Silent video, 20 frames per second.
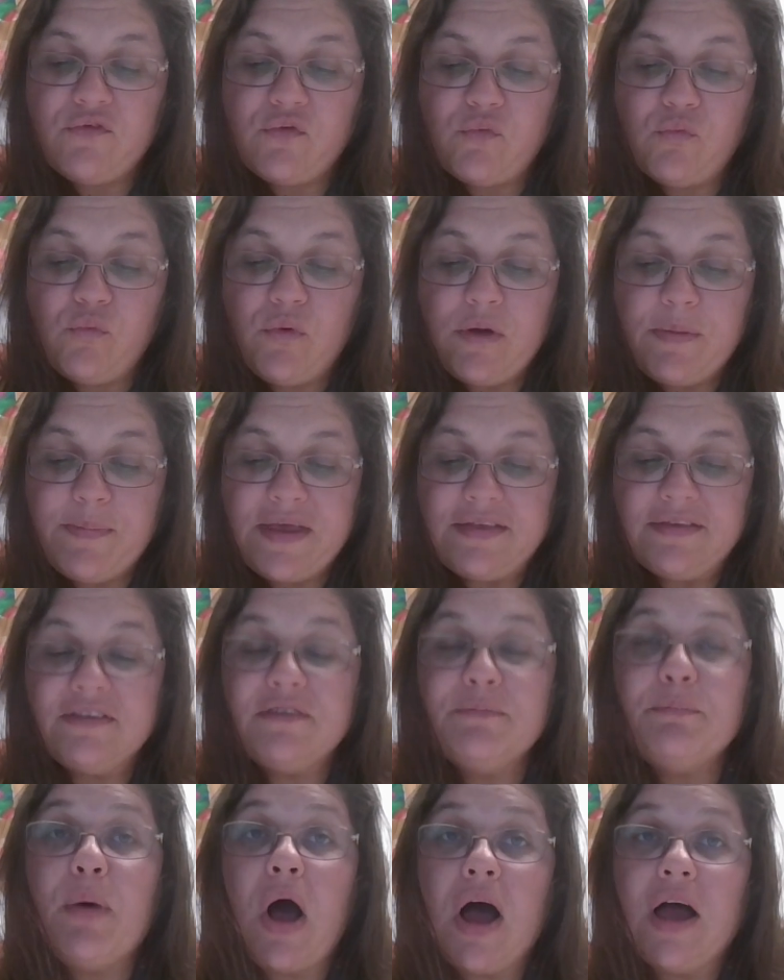of
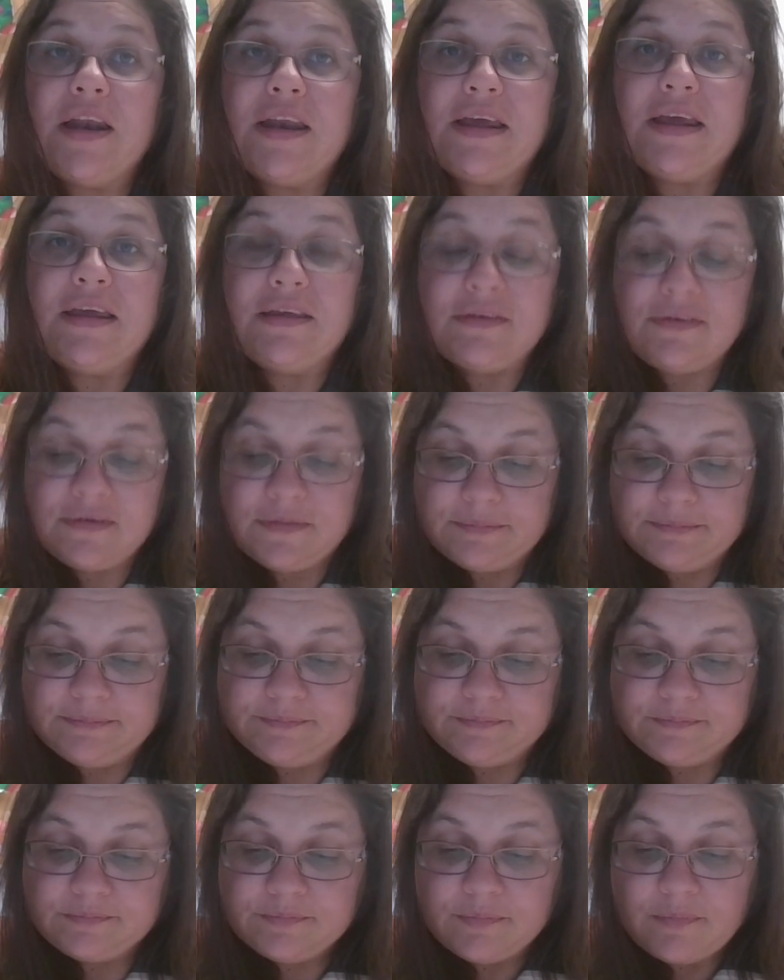women's bodies.
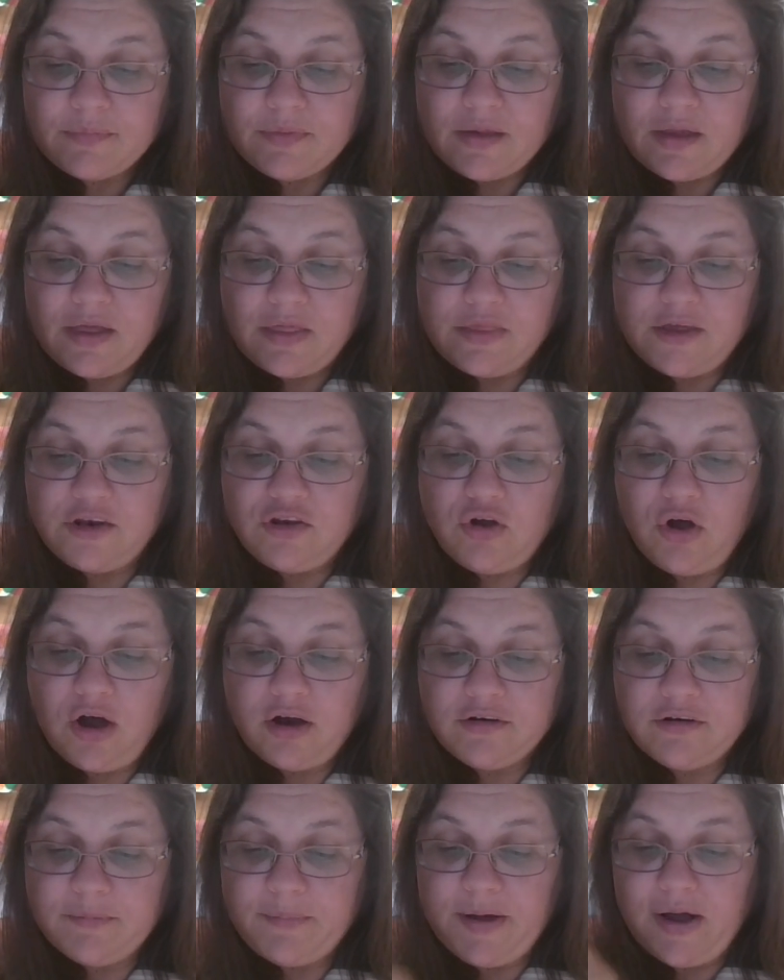And they
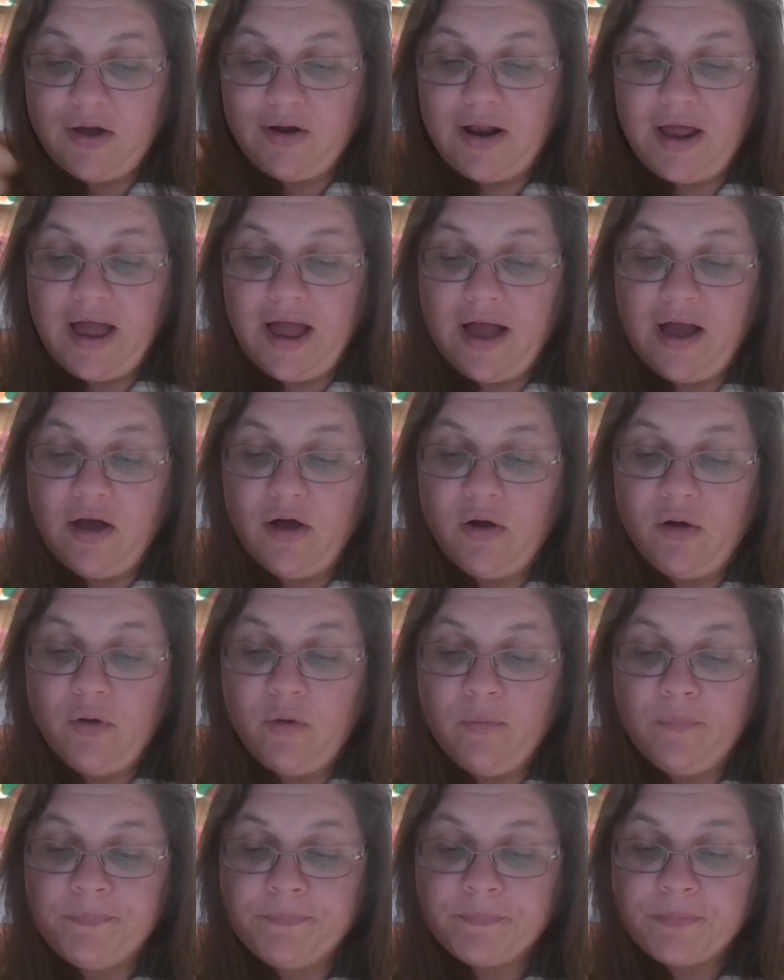talked about
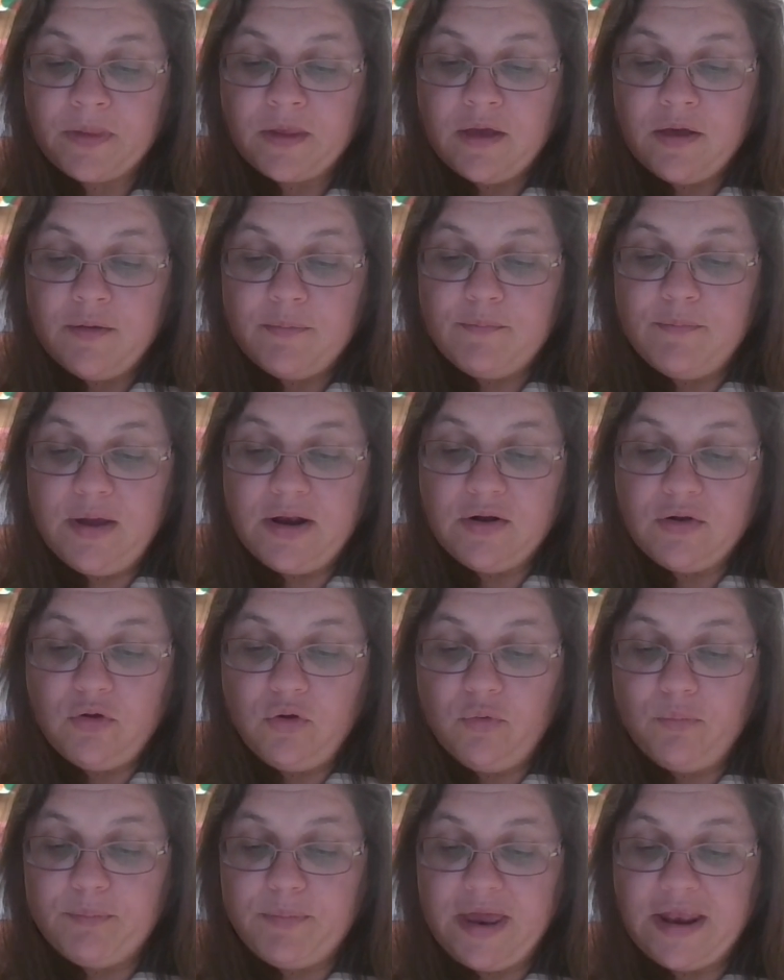how
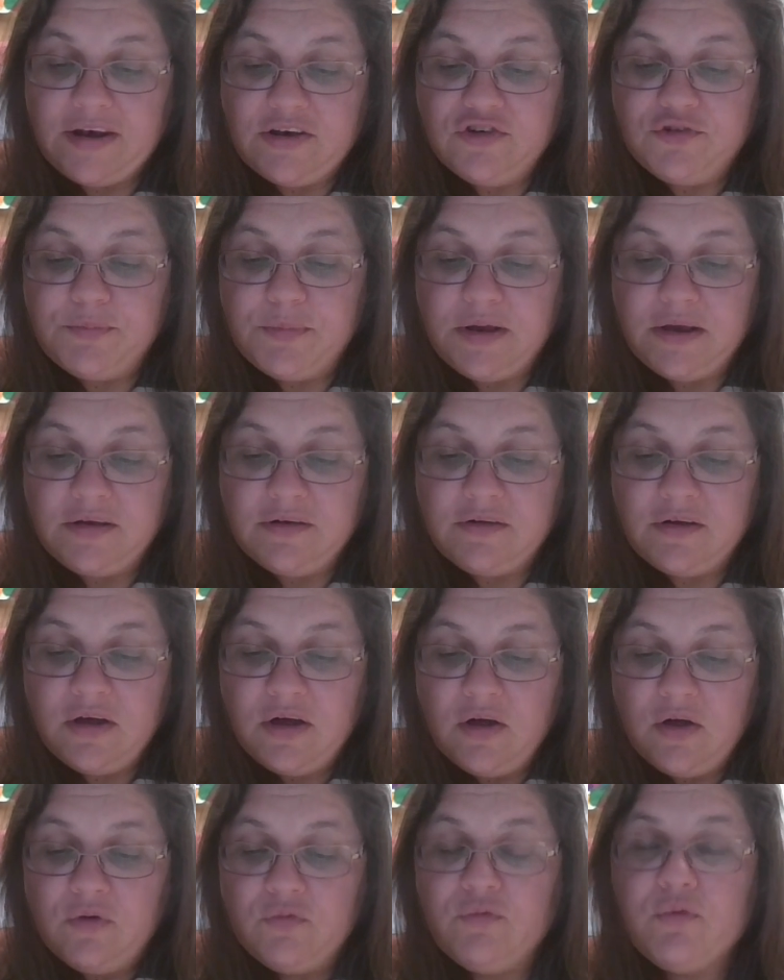medical management
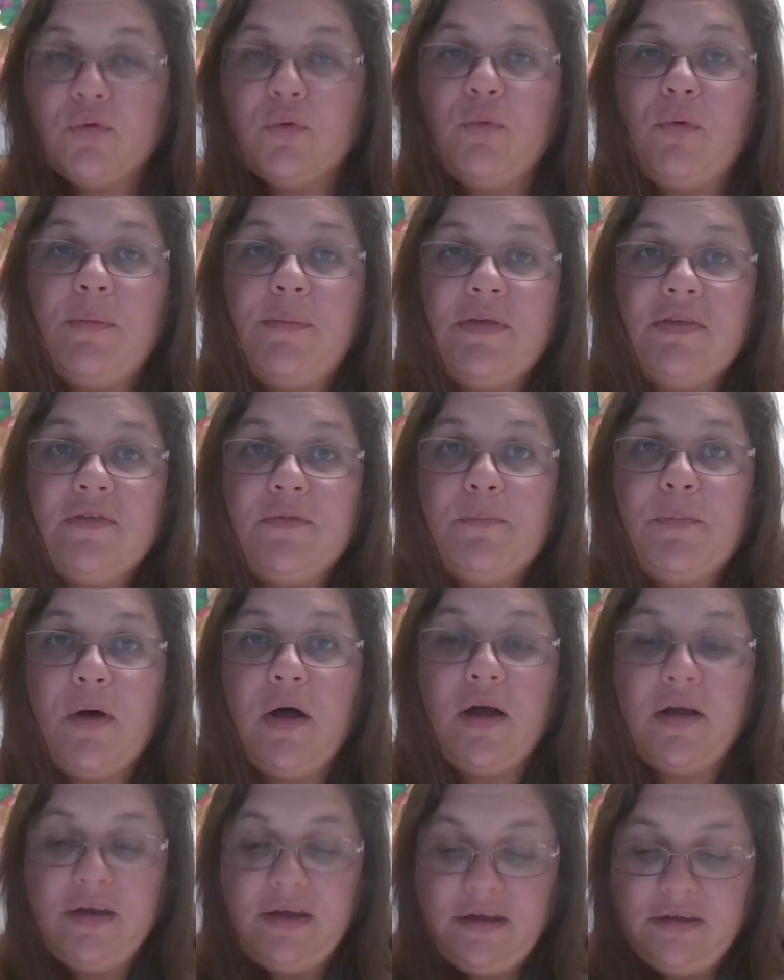for women's
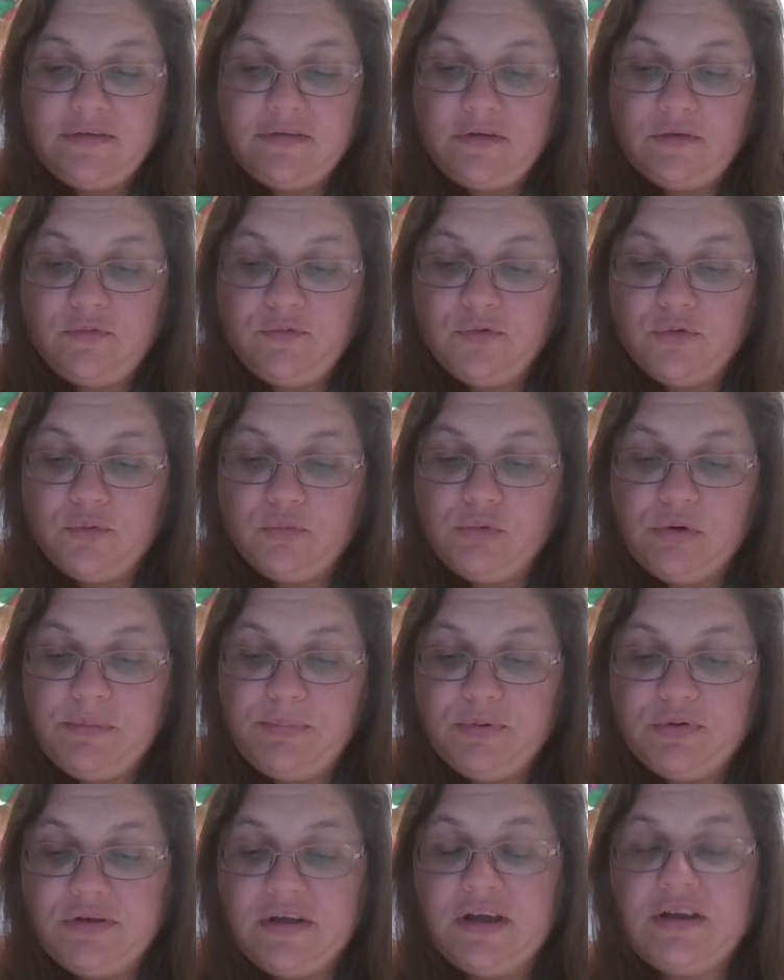bodies and for
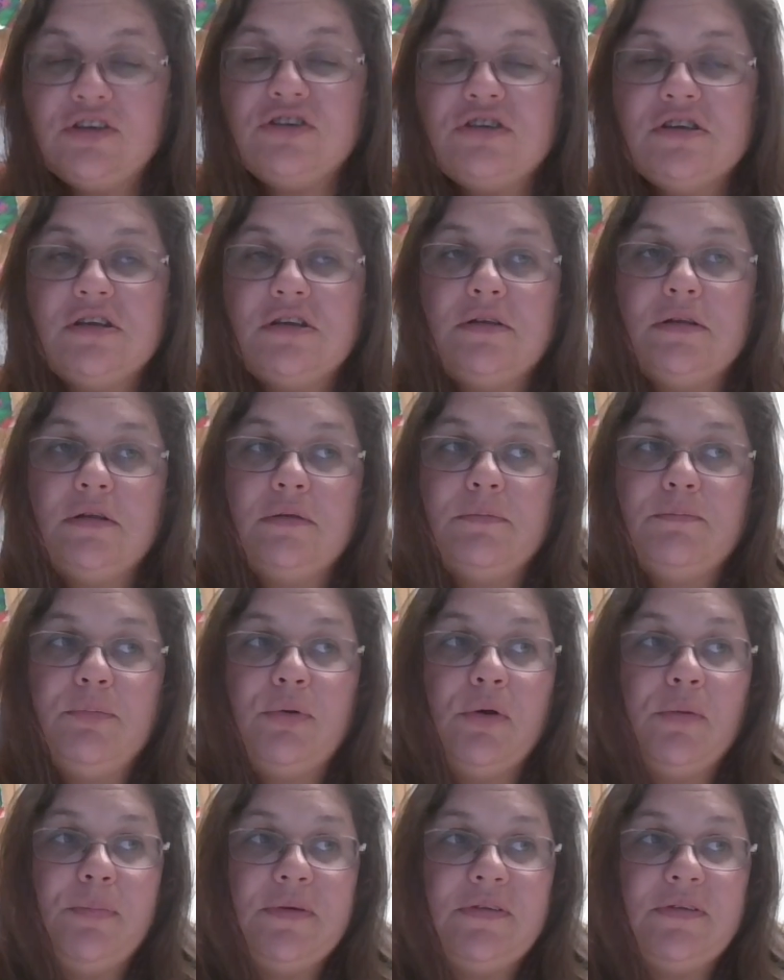reproduction
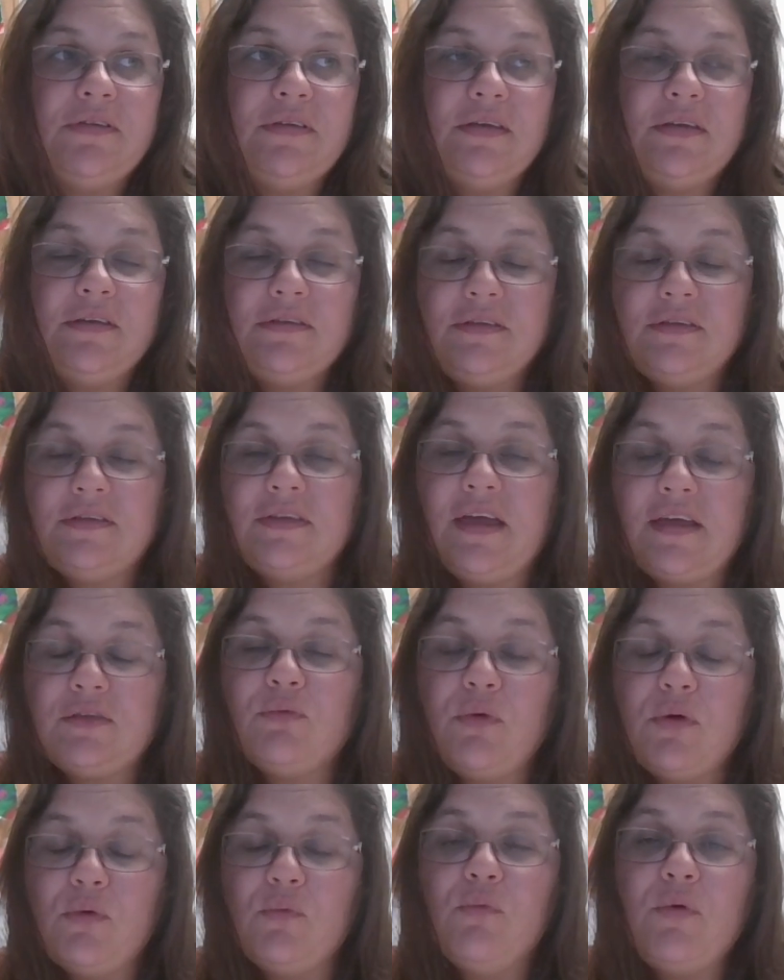purposes,
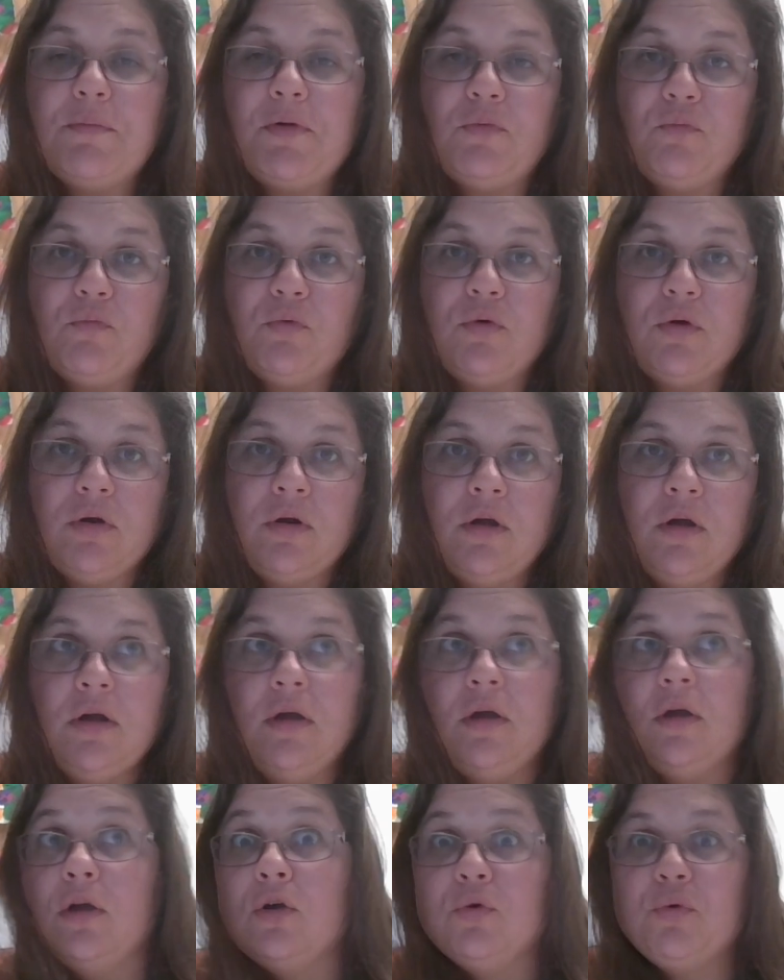that's what women were
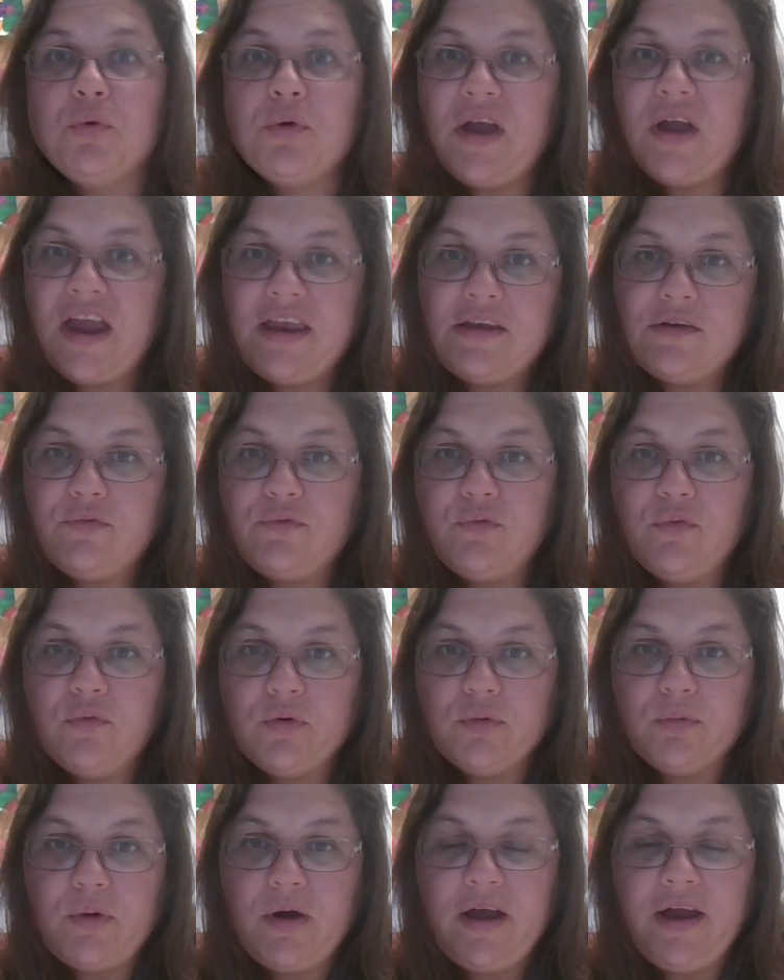created
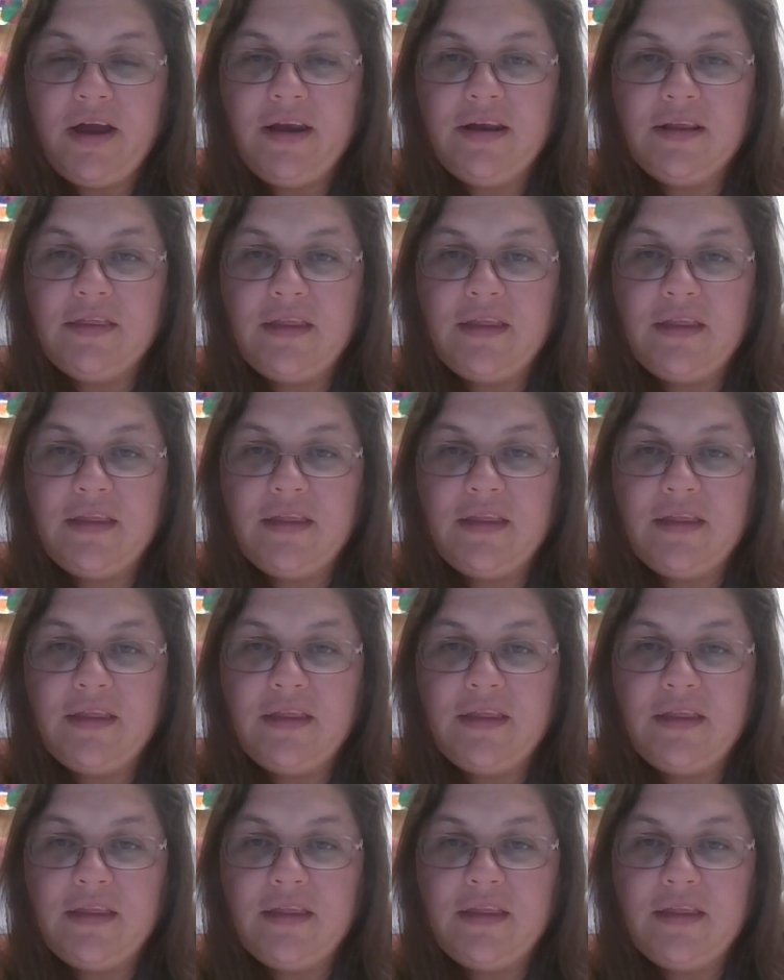for, right?